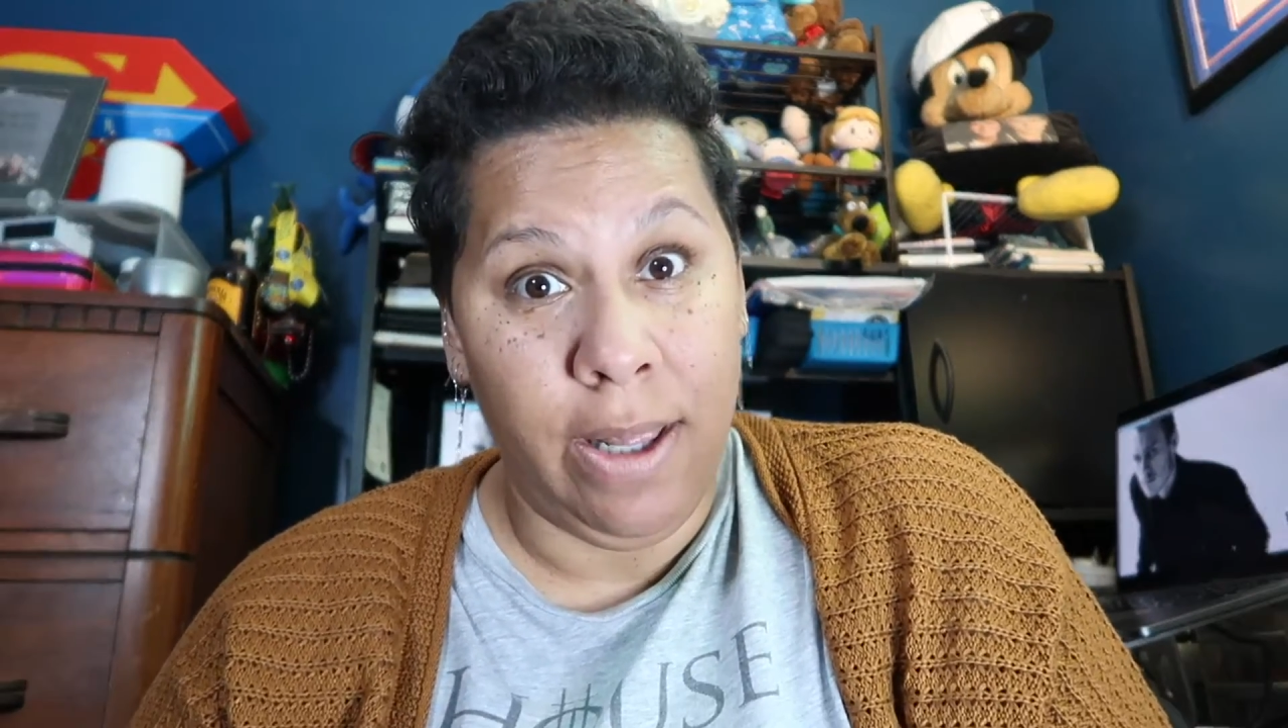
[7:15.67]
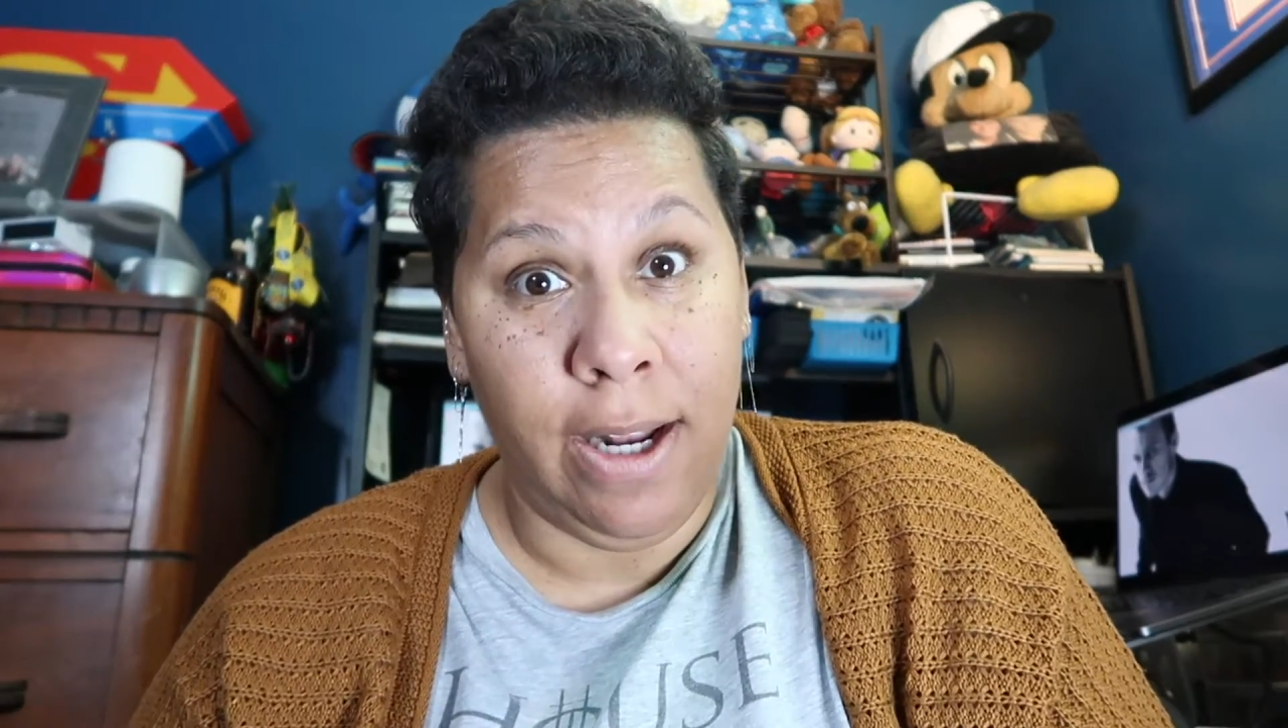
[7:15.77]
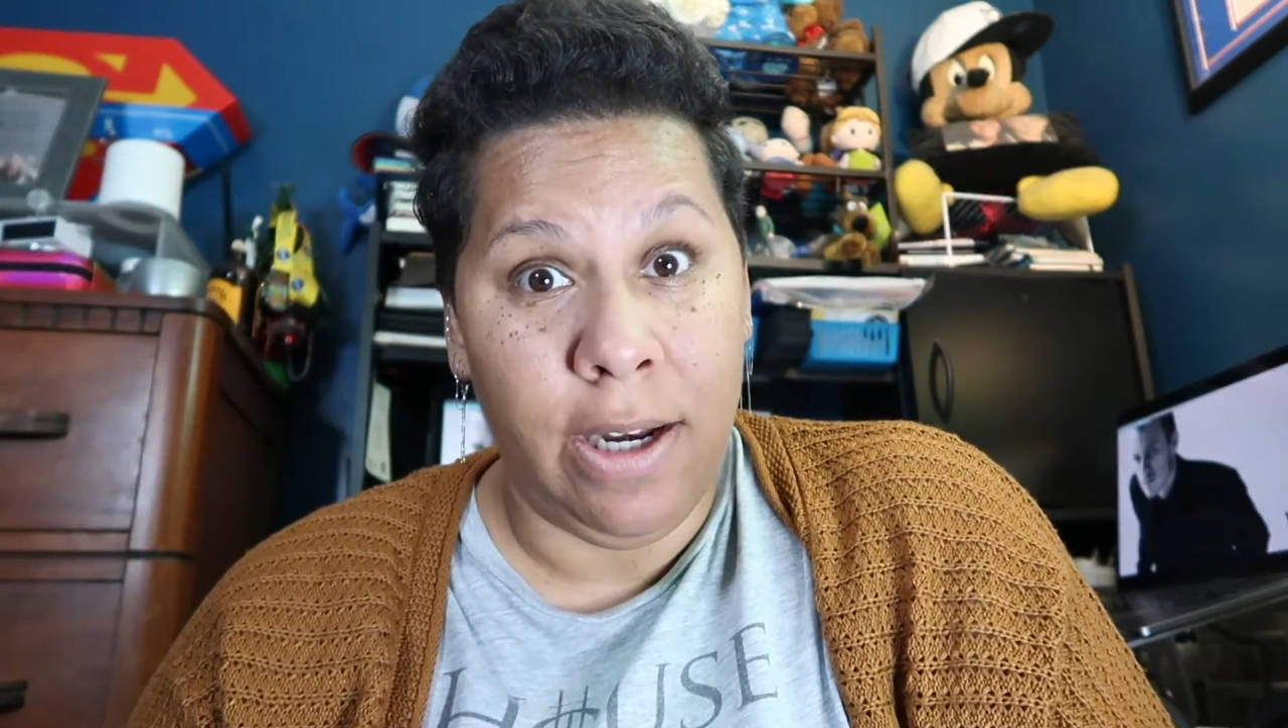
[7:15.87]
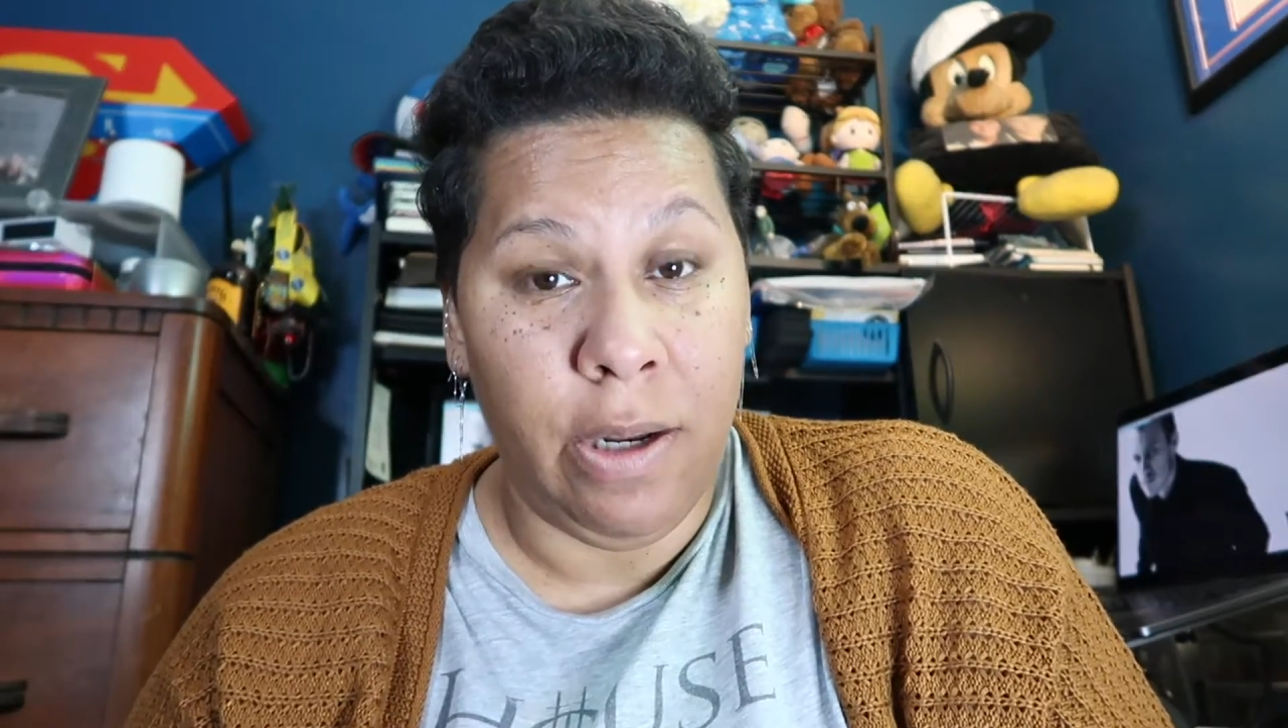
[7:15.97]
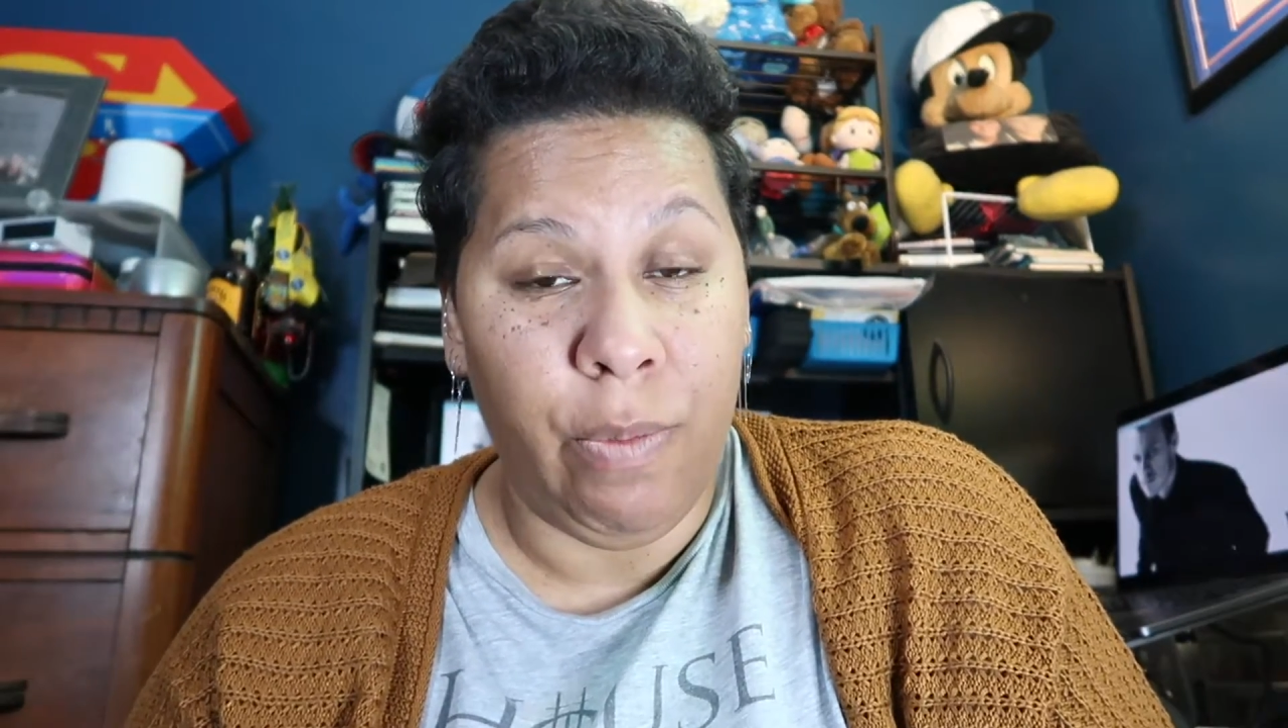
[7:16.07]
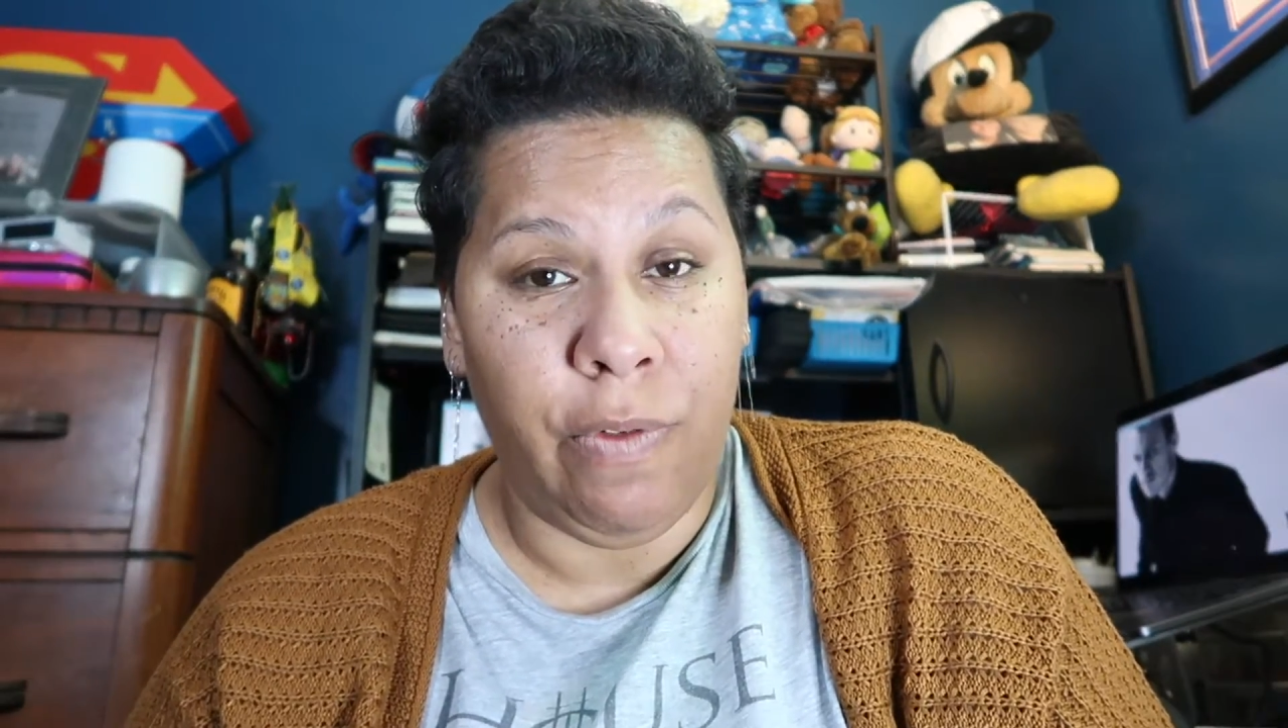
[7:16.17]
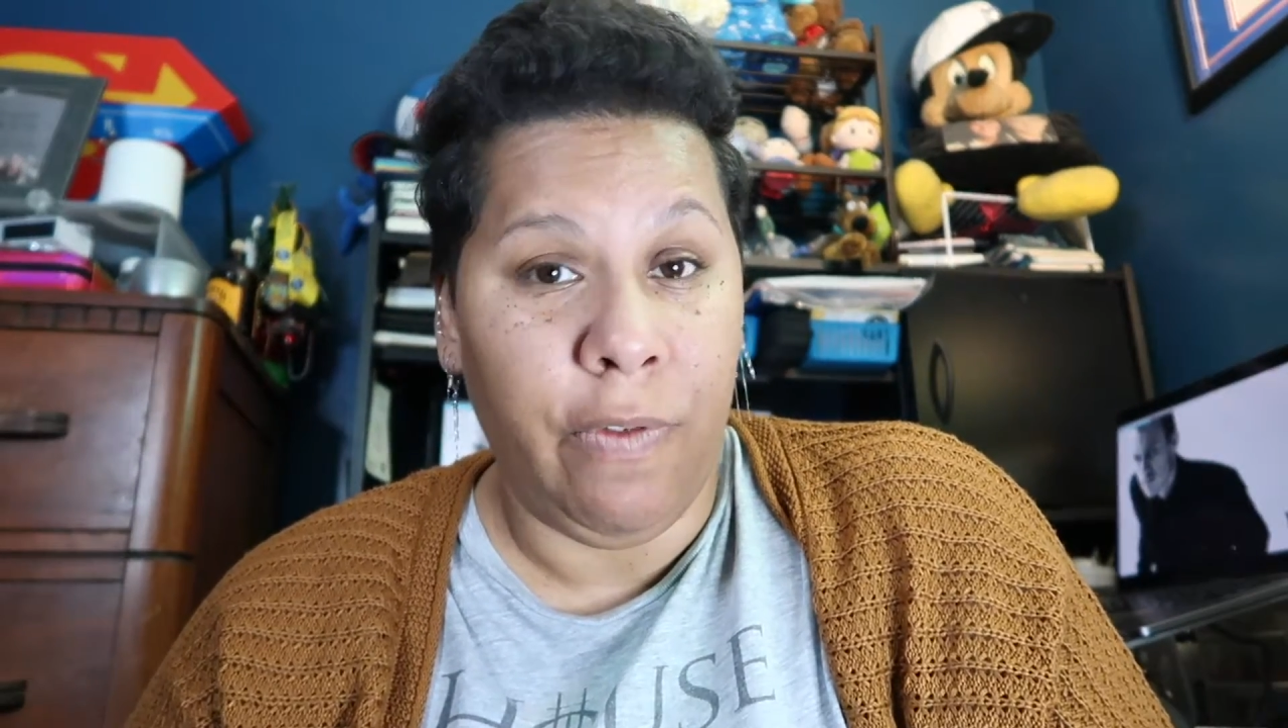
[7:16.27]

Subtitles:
land at number